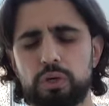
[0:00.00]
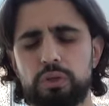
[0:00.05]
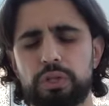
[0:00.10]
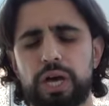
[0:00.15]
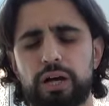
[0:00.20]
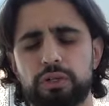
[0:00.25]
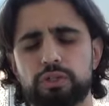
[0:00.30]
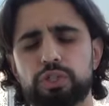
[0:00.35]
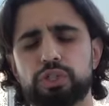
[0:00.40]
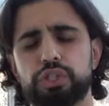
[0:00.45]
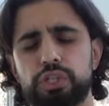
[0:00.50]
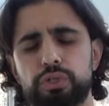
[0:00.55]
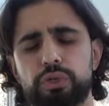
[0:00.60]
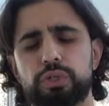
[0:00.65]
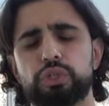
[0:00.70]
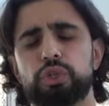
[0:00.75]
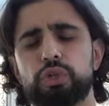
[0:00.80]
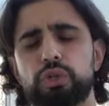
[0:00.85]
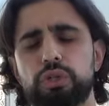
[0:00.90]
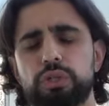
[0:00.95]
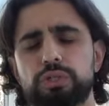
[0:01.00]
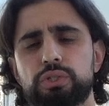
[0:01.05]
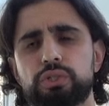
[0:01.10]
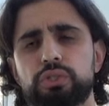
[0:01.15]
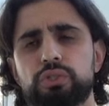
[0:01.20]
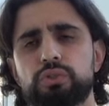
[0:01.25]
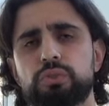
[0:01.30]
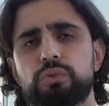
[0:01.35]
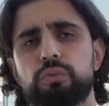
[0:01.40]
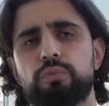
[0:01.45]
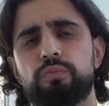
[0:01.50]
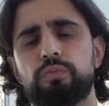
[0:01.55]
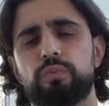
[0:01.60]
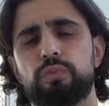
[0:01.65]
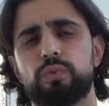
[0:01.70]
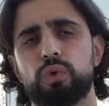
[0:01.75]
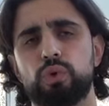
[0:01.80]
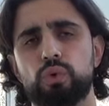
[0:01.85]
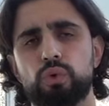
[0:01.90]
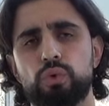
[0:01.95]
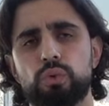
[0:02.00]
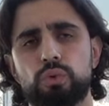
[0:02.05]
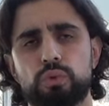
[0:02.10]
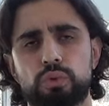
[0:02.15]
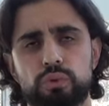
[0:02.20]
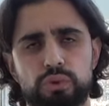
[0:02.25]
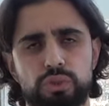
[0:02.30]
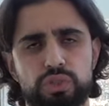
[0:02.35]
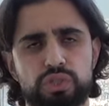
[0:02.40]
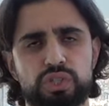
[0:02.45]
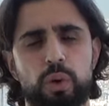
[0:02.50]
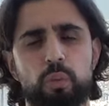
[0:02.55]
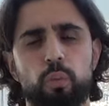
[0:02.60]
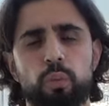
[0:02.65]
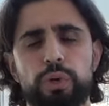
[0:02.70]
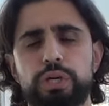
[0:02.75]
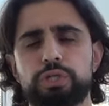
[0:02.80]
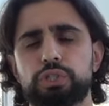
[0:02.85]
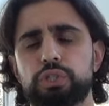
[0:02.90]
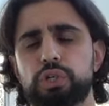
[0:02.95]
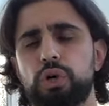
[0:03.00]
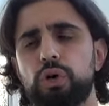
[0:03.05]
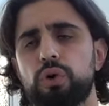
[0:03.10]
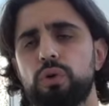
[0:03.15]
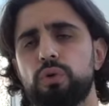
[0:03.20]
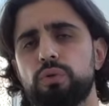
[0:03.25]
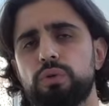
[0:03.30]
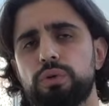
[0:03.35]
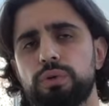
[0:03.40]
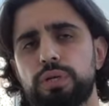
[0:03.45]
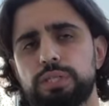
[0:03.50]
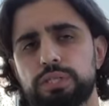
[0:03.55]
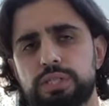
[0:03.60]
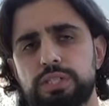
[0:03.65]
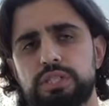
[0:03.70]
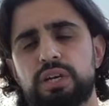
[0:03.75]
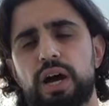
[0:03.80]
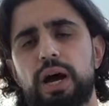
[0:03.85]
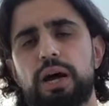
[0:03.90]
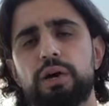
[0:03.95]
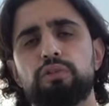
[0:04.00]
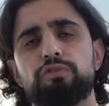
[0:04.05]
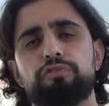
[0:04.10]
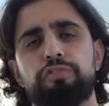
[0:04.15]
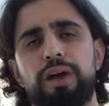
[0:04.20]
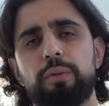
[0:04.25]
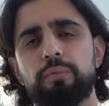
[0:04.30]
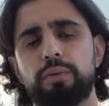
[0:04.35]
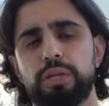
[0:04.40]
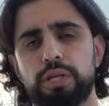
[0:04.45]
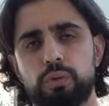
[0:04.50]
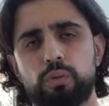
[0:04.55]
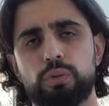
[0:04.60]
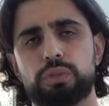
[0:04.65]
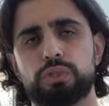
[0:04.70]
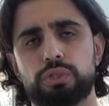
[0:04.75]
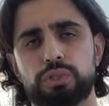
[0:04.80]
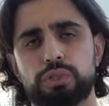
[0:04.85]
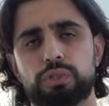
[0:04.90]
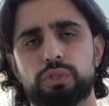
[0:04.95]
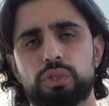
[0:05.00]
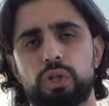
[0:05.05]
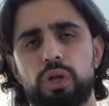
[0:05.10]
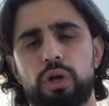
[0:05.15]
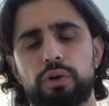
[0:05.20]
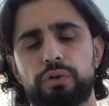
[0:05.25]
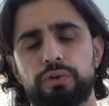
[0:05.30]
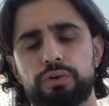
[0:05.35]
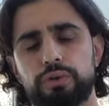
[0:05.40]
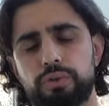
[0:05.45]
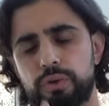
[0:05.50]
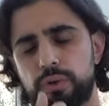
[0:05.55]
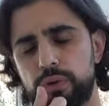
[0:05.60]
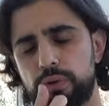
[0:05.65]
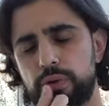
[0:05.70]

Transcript: the Al Jazeera journalist who some weeks ago his entire family was slaughtered.